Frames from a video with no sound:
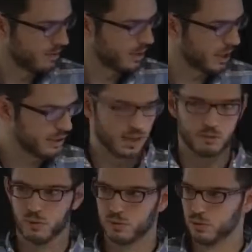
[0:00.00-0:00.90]
that I
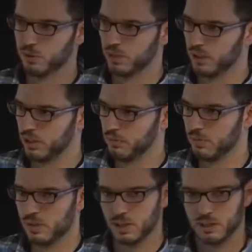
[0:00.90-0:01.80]
wanted to quickly
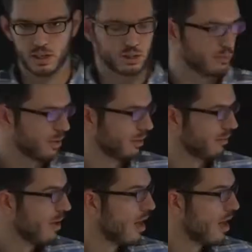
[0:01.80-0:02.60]
touch upon.